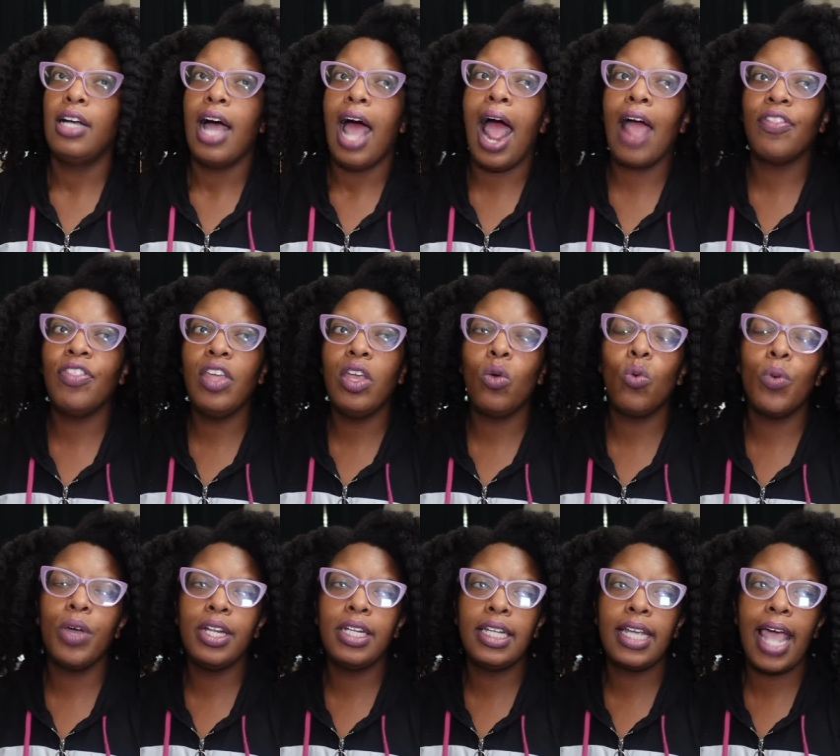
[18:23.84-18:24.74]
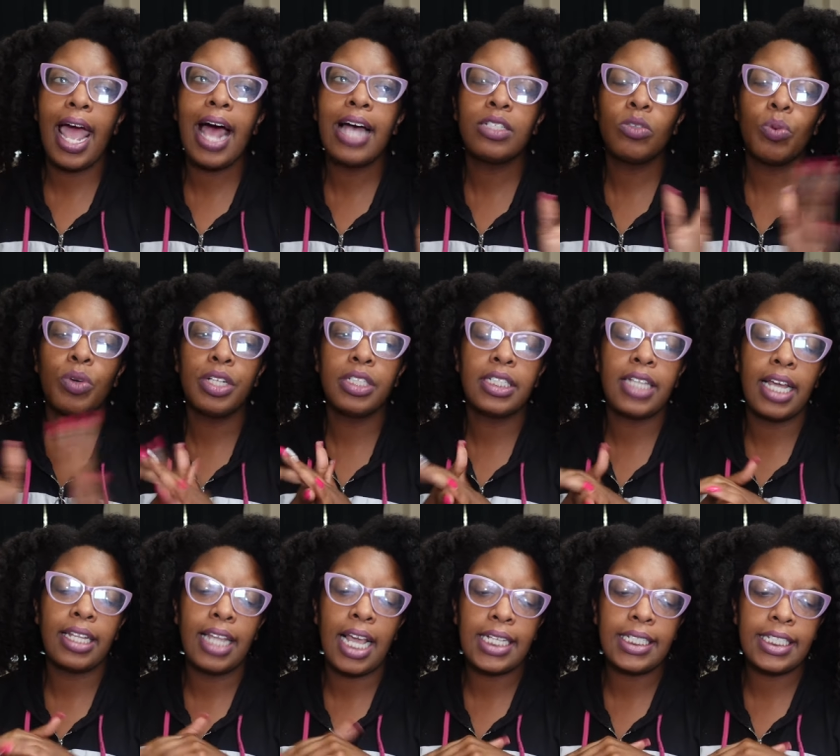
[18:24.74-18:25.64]
I think Wendy has what is
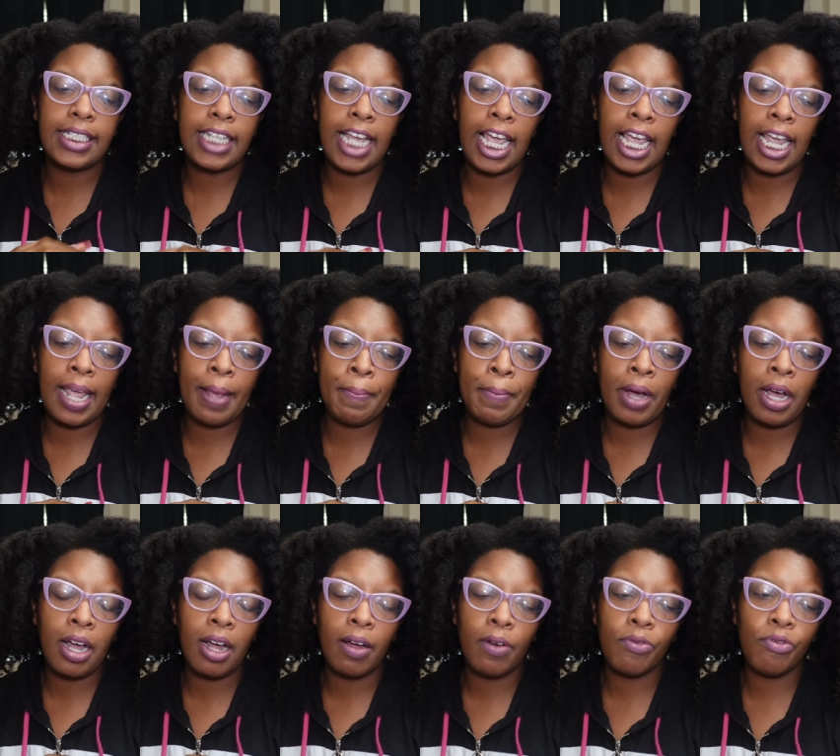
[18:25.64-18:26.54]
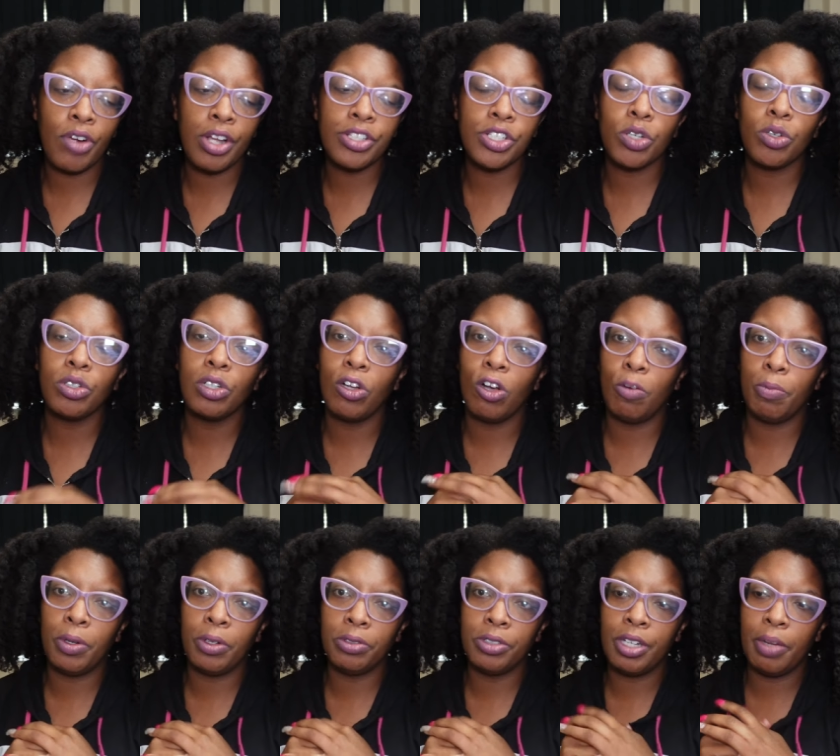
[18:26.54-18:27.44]
that, that same frontal
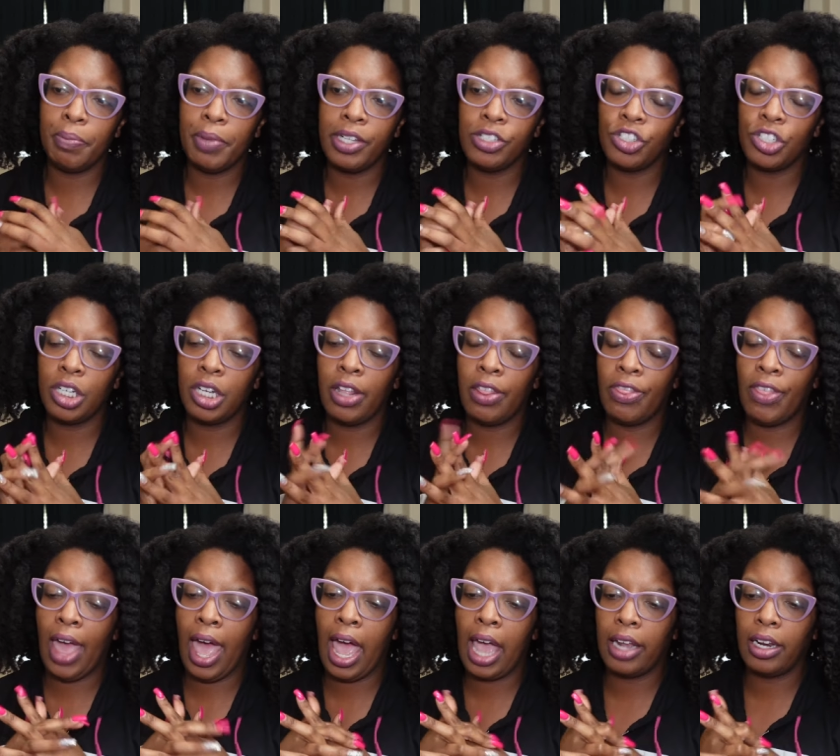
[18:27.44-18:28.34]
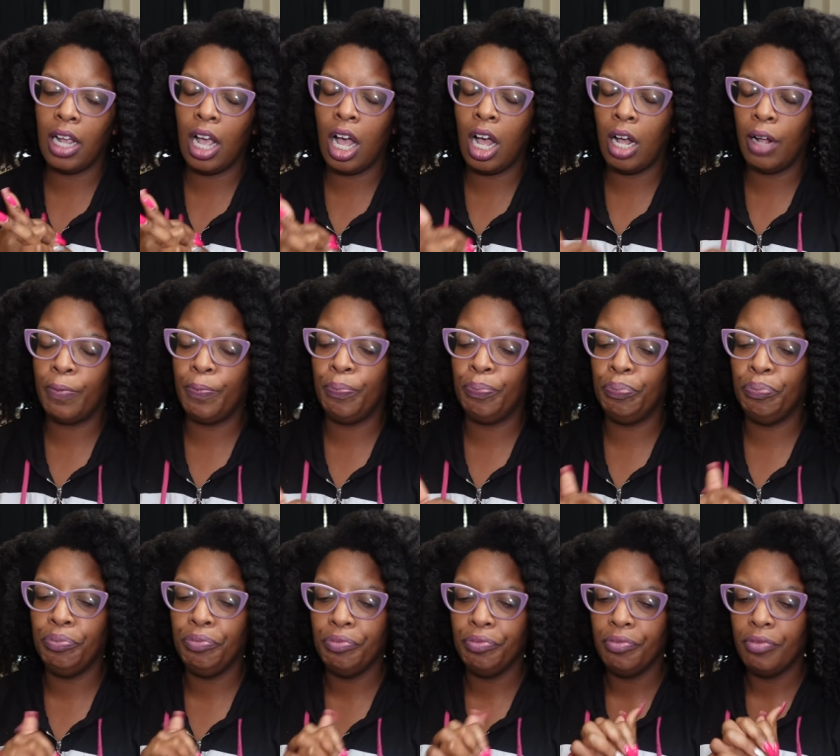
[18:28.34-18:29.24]
lobe dementia that um,
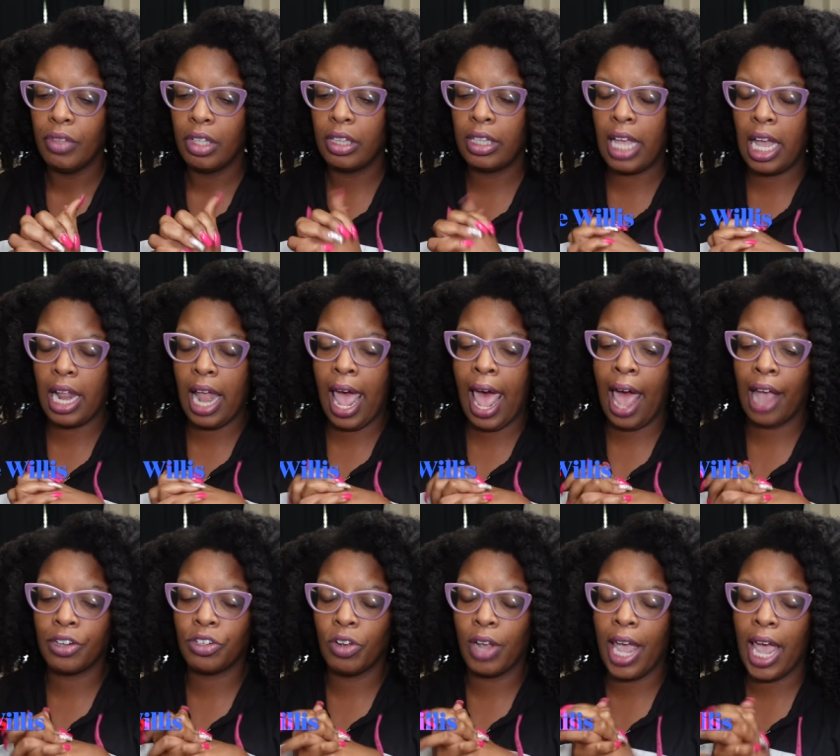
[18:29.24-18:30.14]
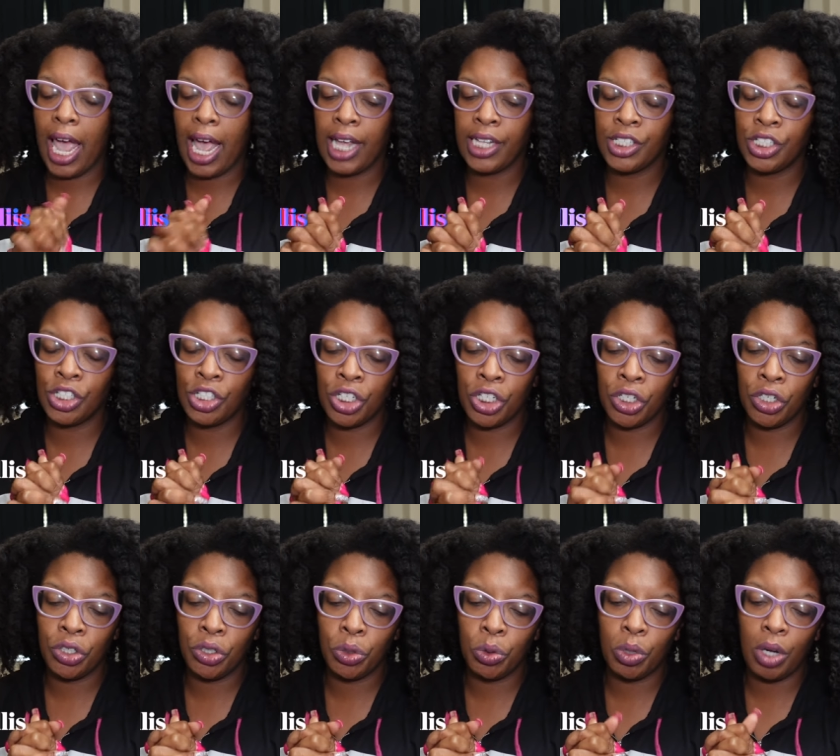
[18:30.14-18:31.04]
that actor has
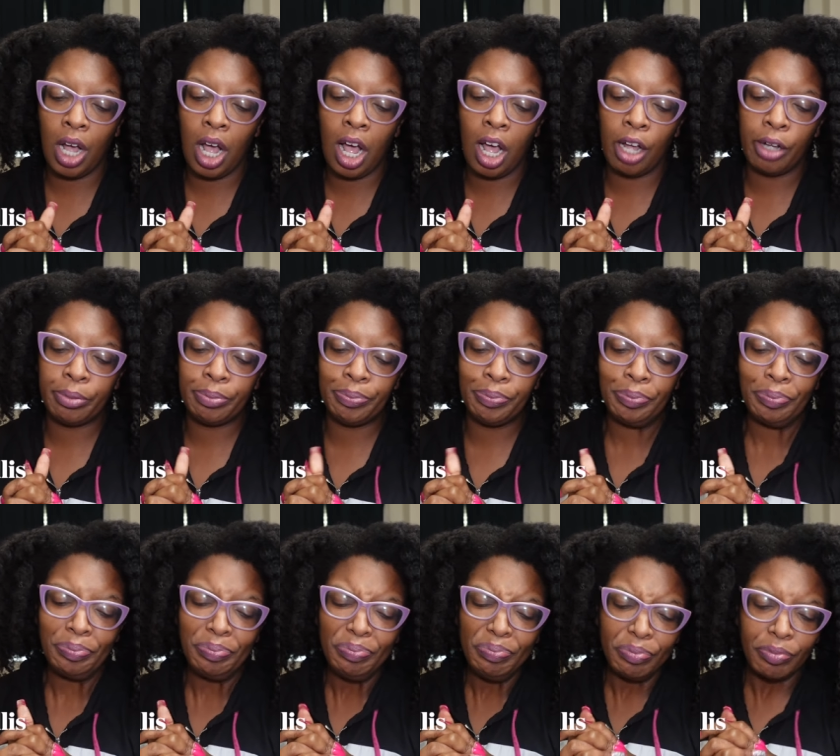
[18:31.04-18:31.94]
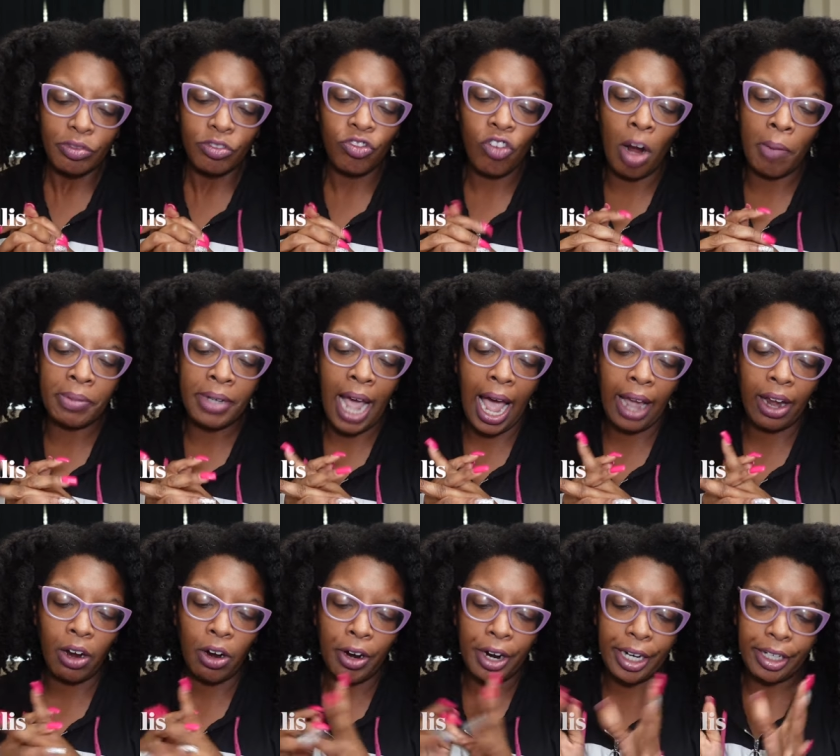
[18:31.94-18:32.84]
too um, from Die
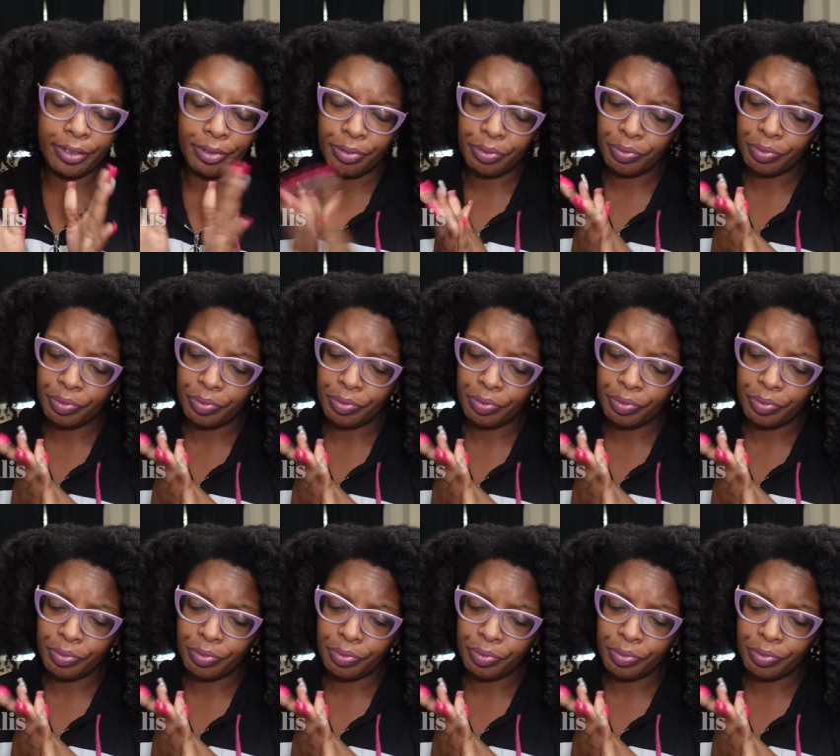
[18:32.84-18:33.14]
Hard.